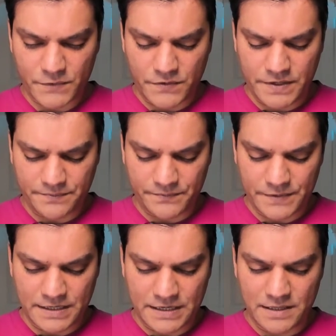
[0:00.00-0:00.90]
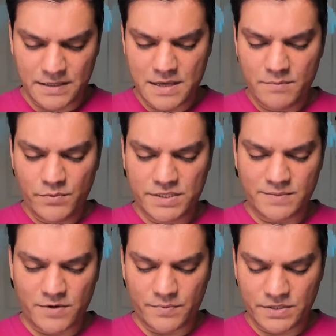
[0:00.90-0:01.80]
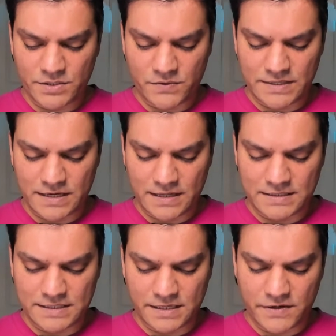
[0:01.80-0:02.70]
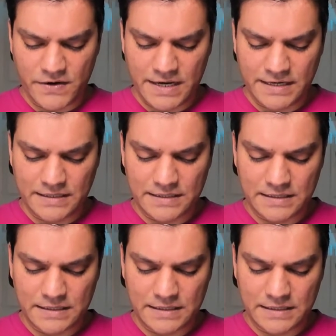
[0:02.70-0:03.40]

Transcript: All right, and I'll put some options over there. I'll say great,